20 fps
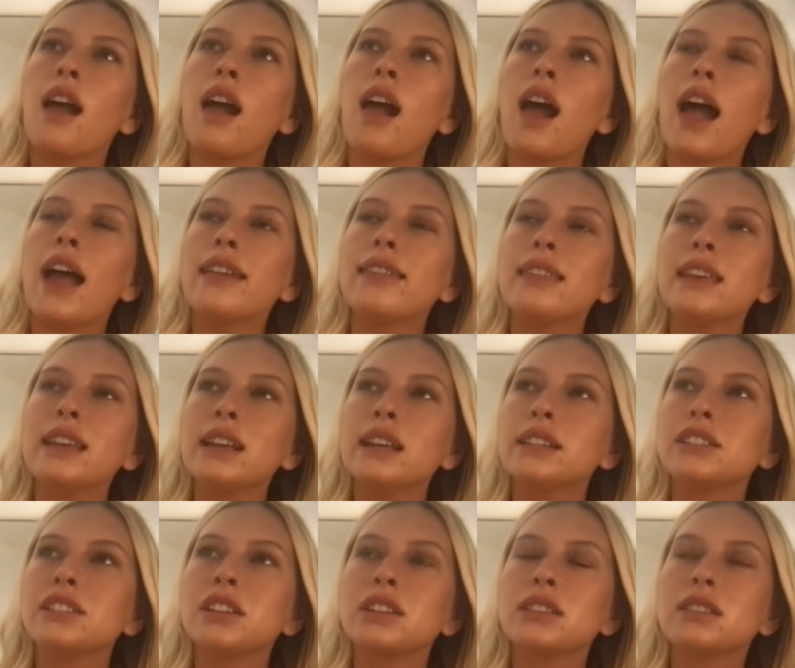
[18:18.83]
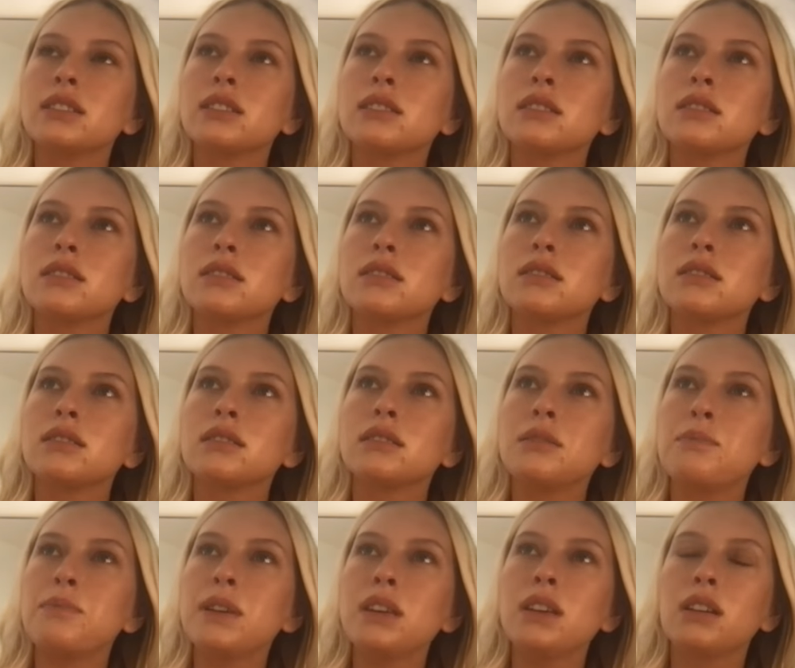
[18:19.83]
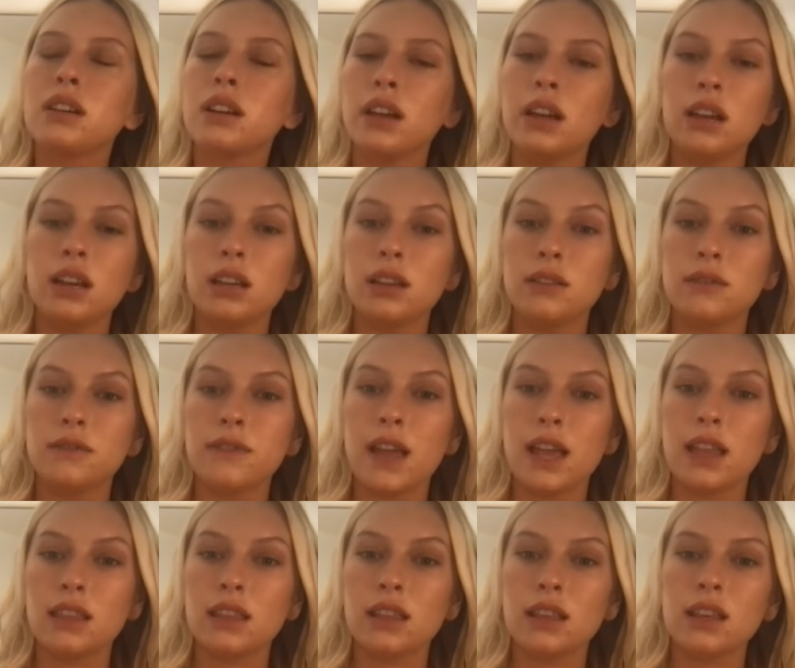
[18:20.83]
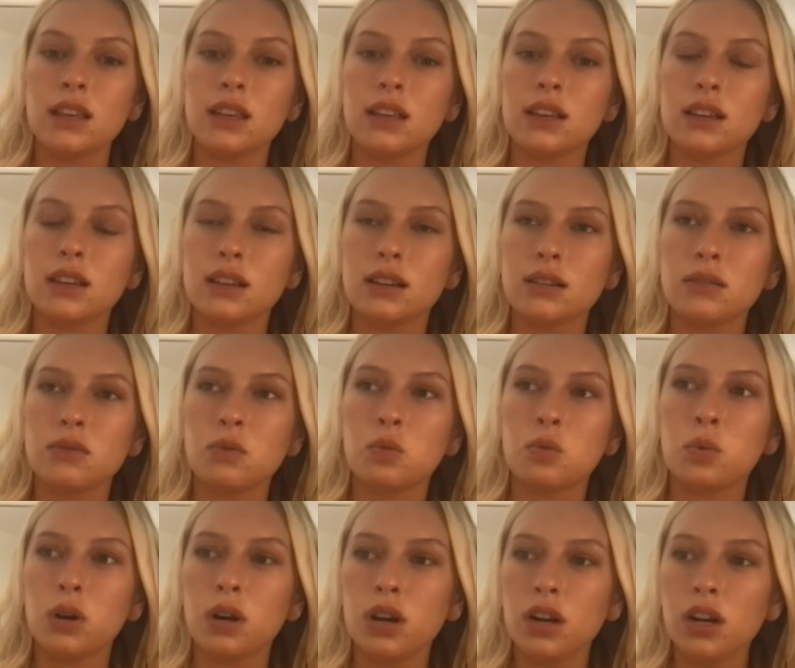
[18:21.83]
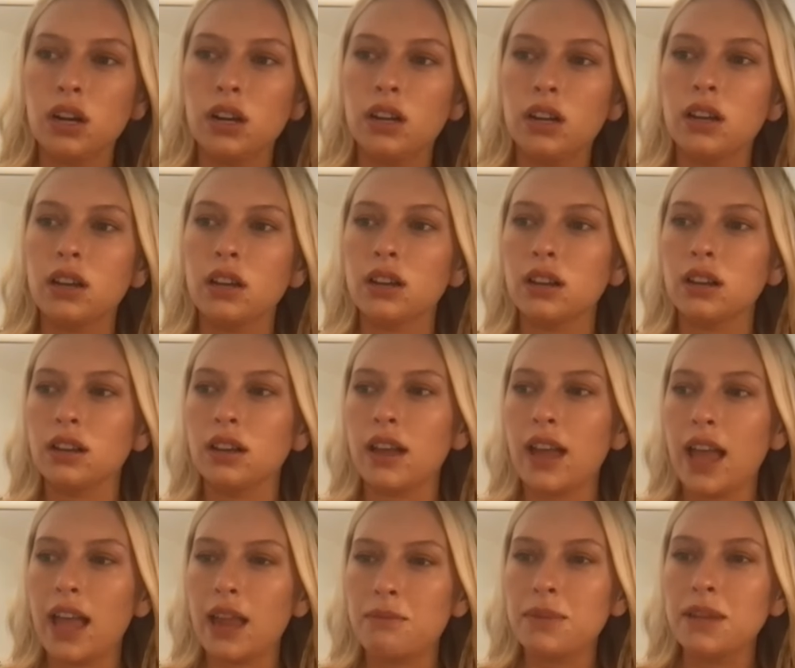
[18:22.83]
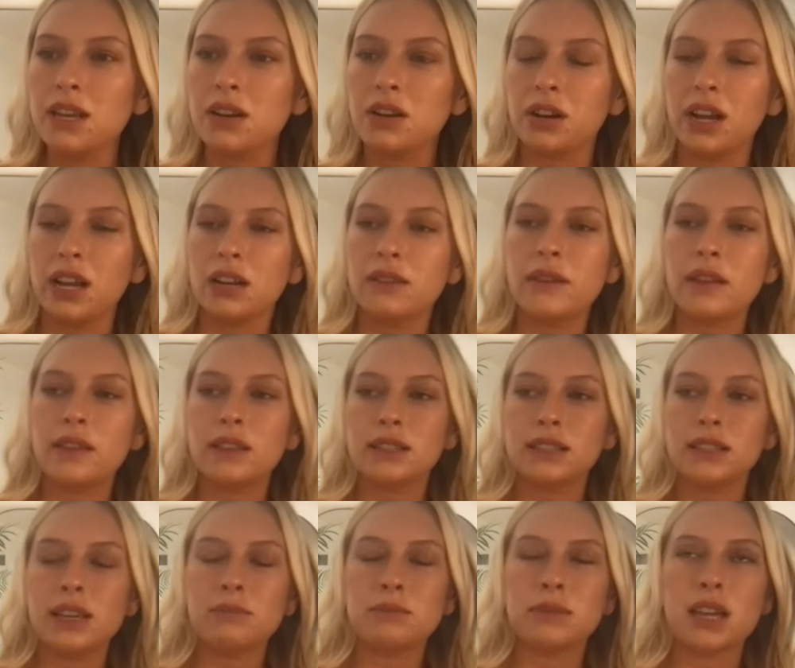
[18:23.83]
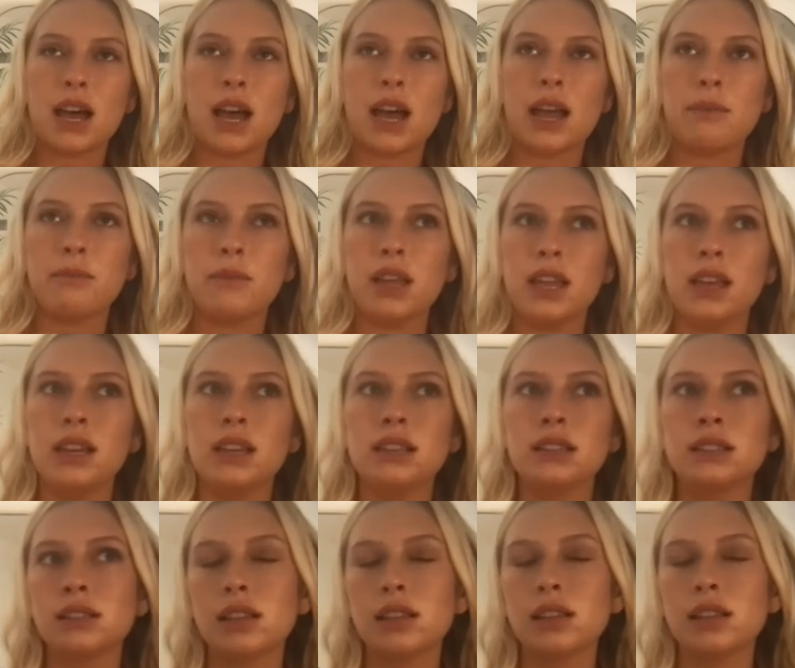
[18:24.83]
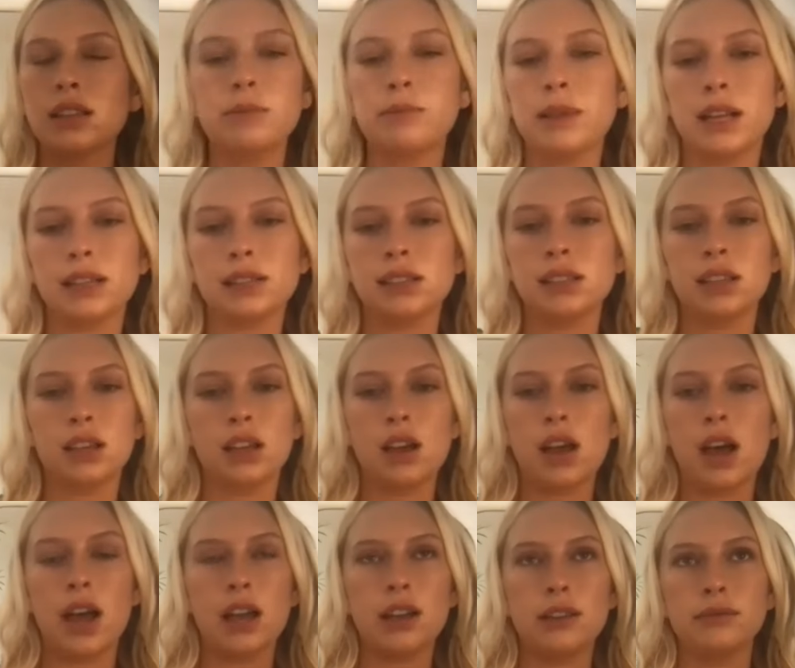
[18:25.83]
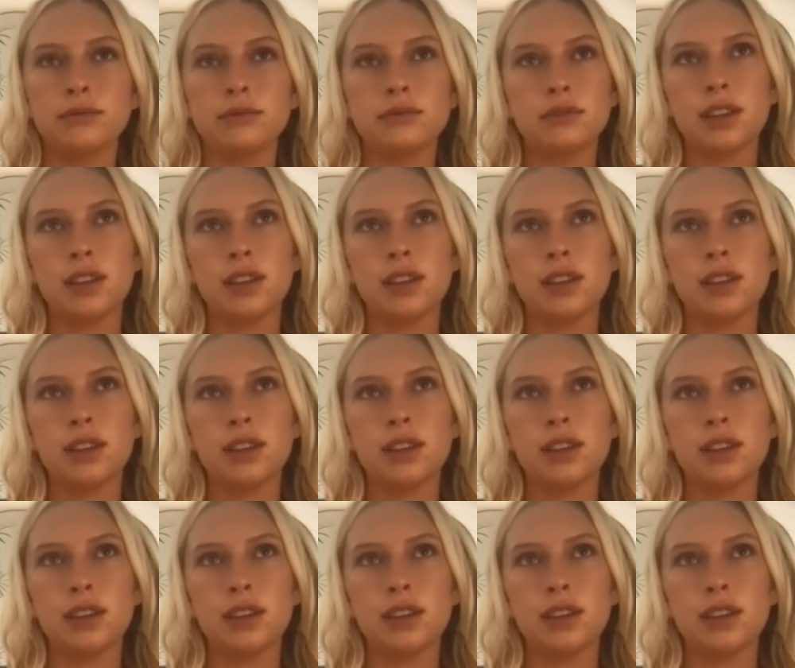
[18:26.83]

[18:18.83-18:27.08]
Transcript: I think it's just to be creative and like work and be creative at the same time. It is such a blessing. I